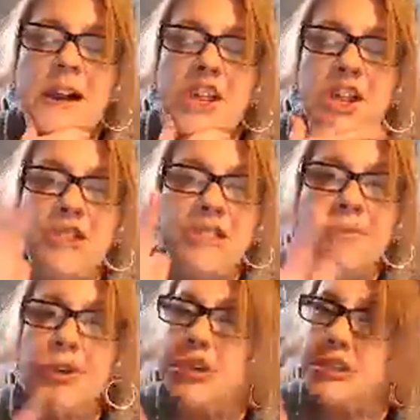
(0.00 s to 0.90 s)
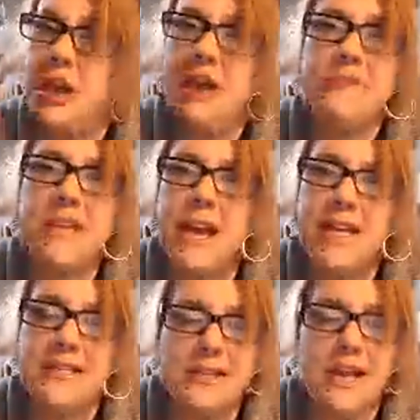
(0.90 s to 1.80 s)
There's some good times
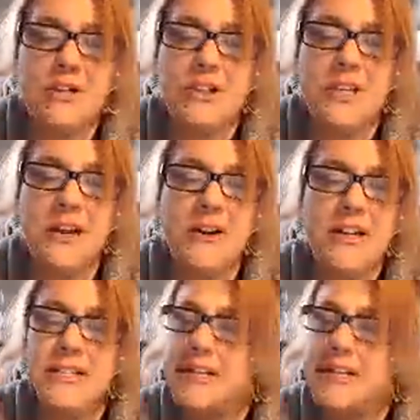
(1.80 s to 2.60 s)
ahead, Sagittarius,